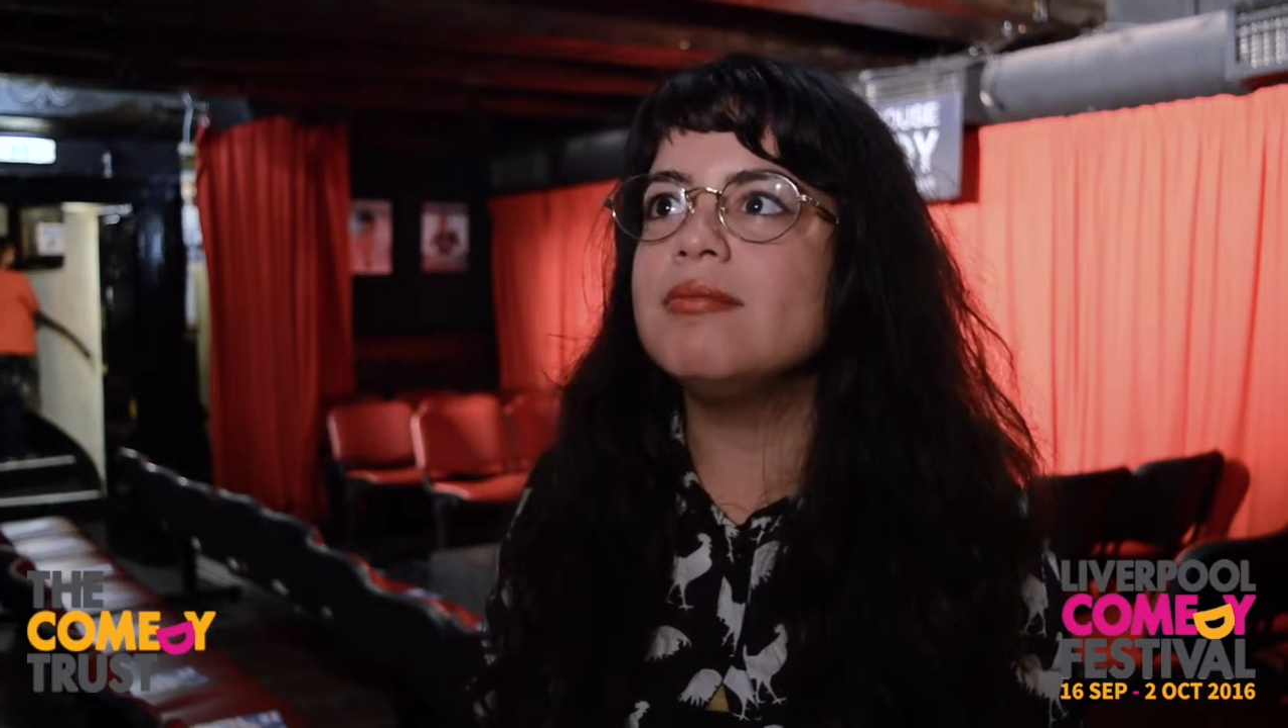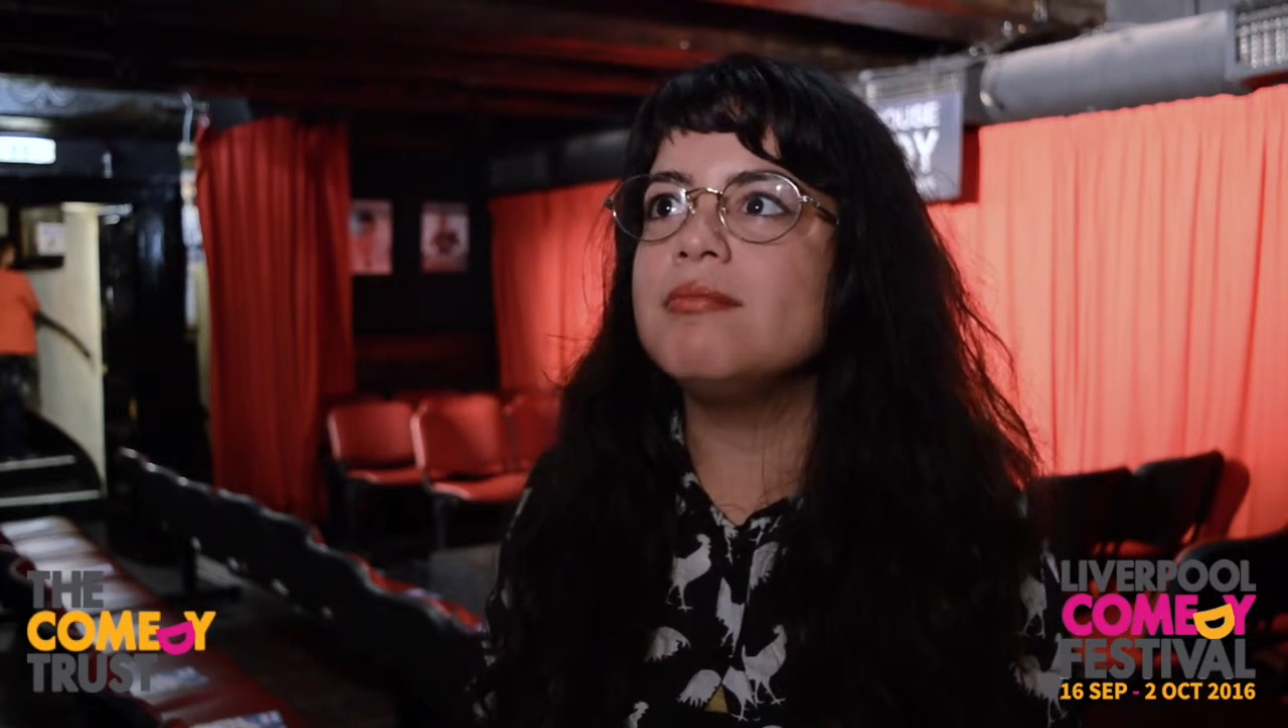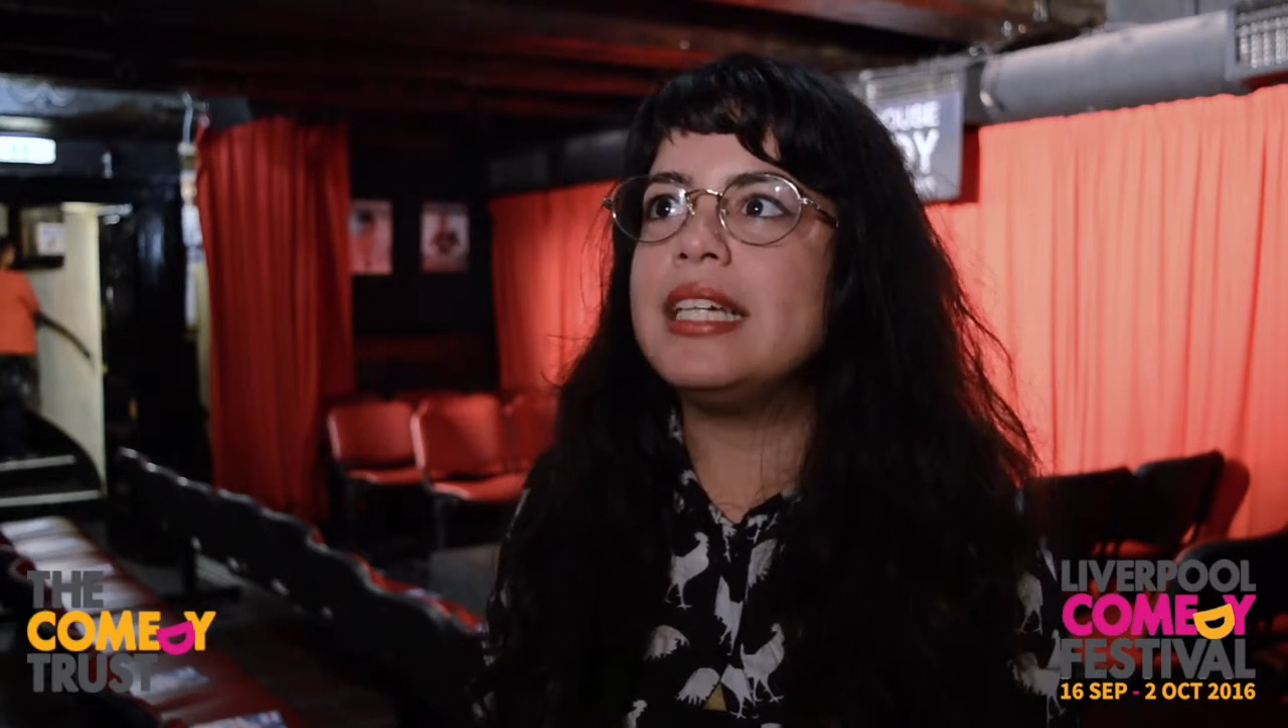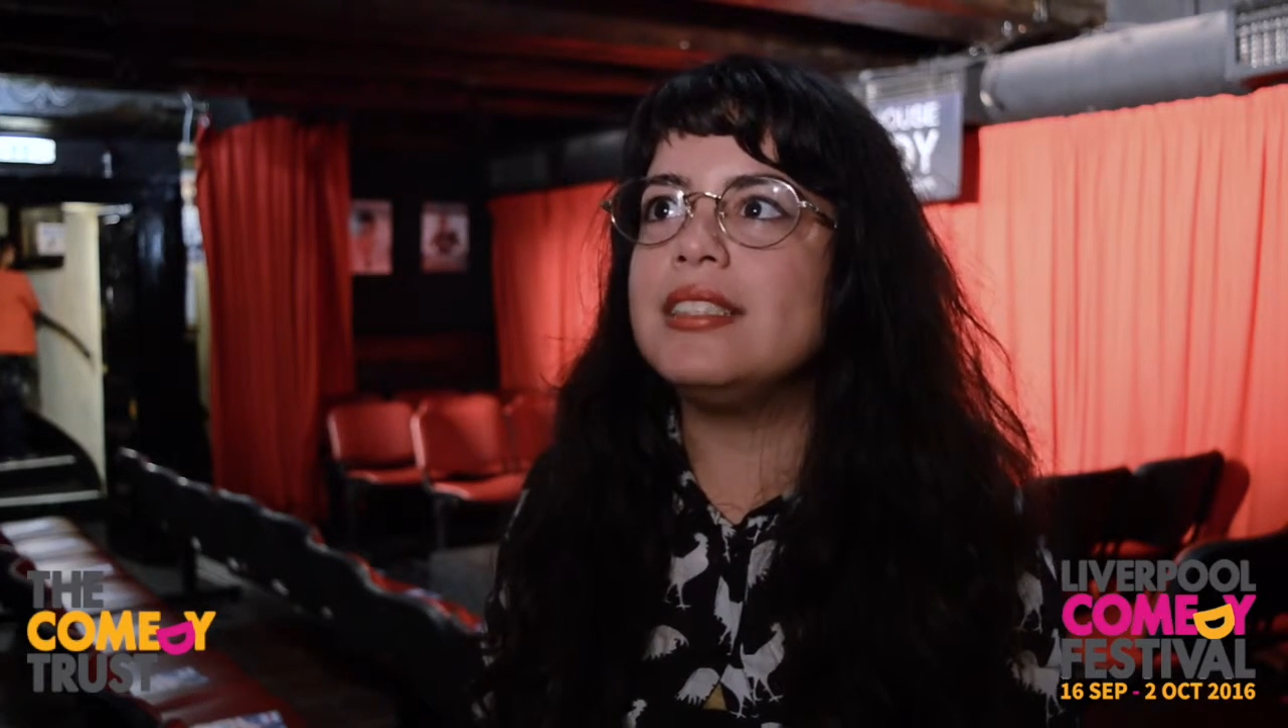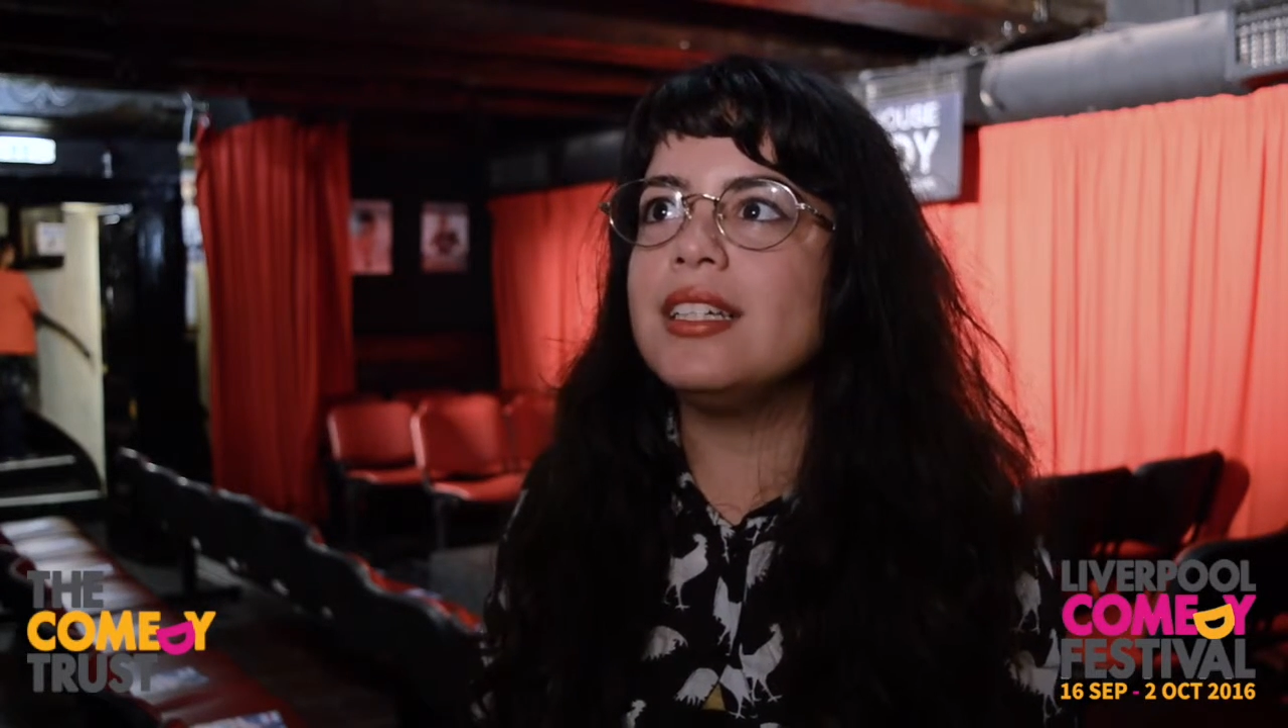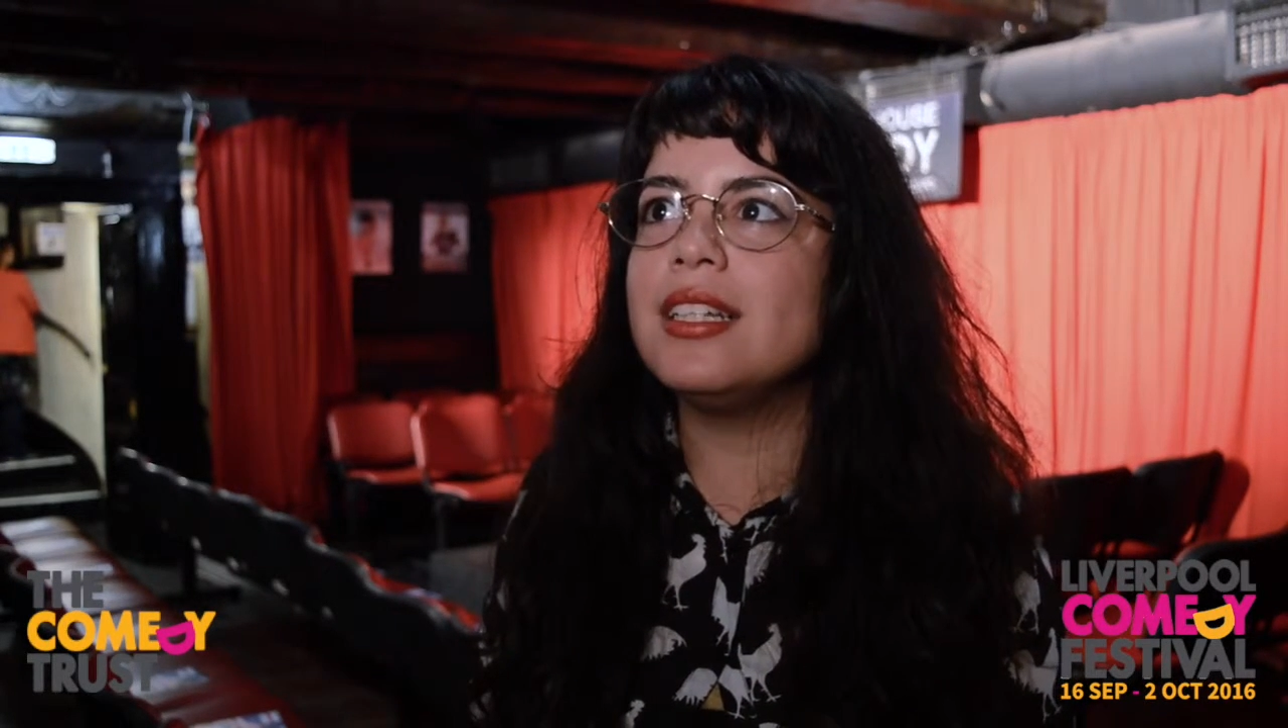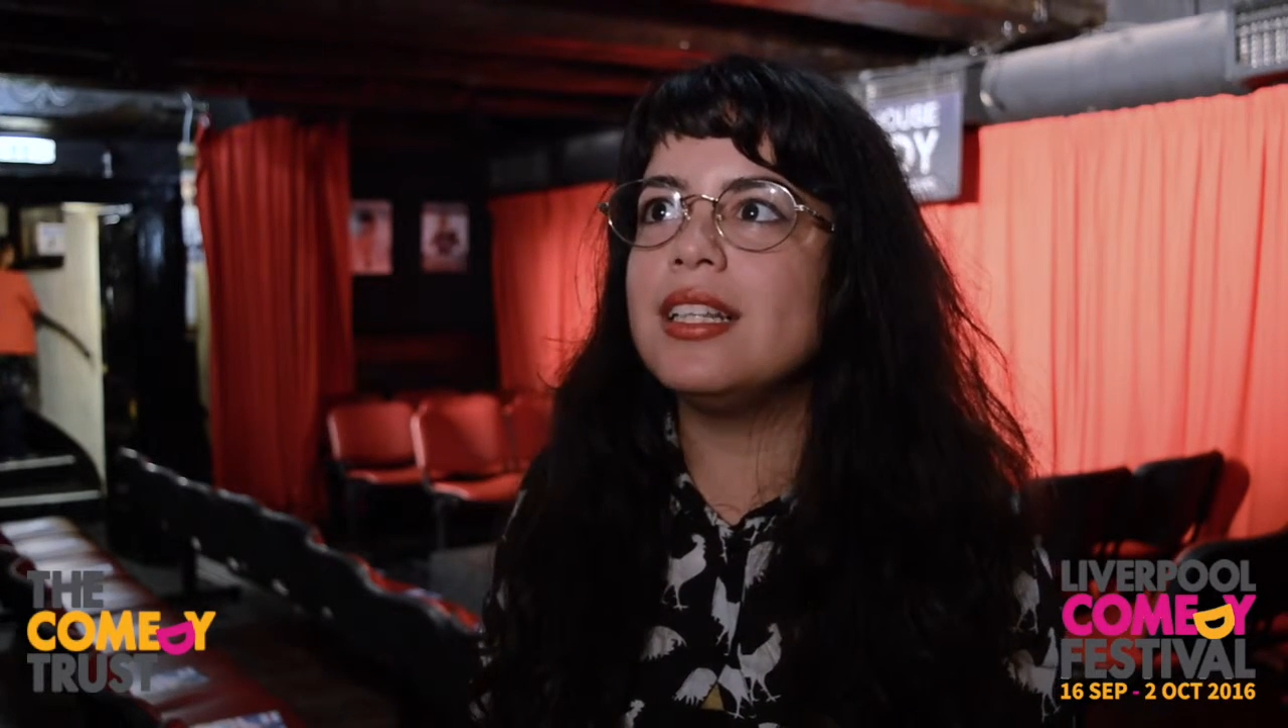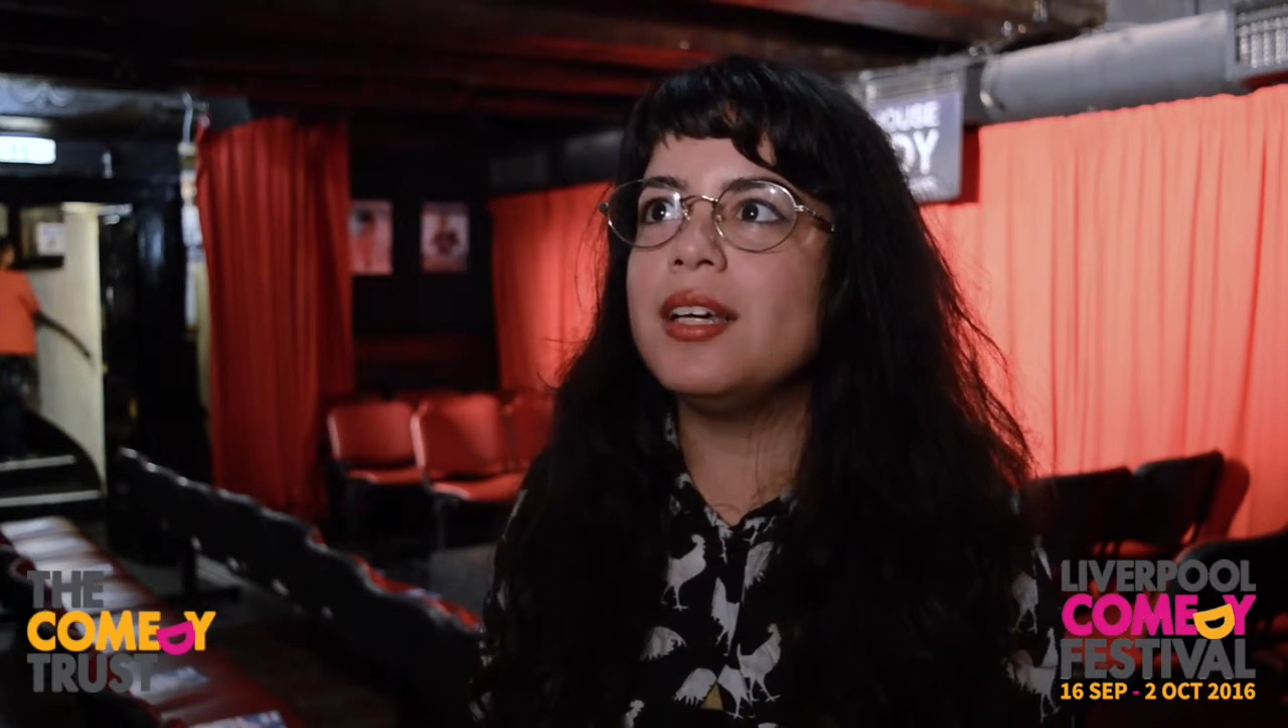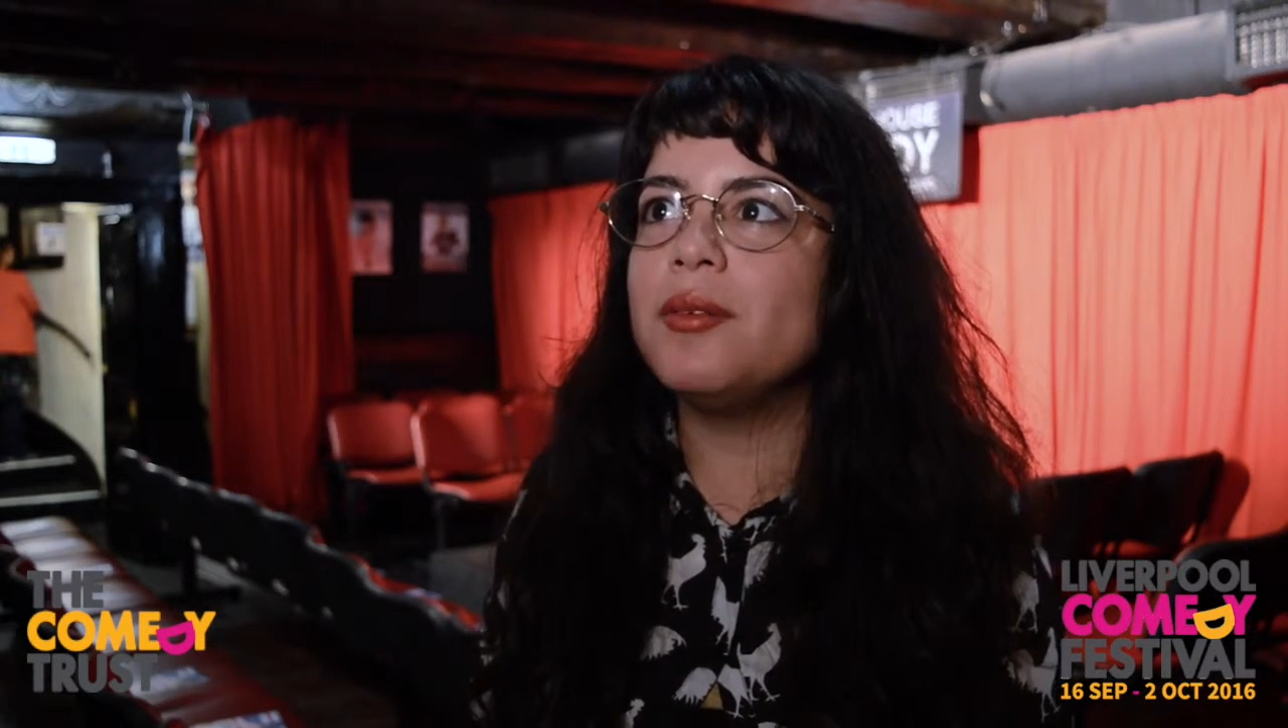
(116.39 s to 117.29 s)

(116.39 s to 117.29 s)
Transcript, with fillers: basically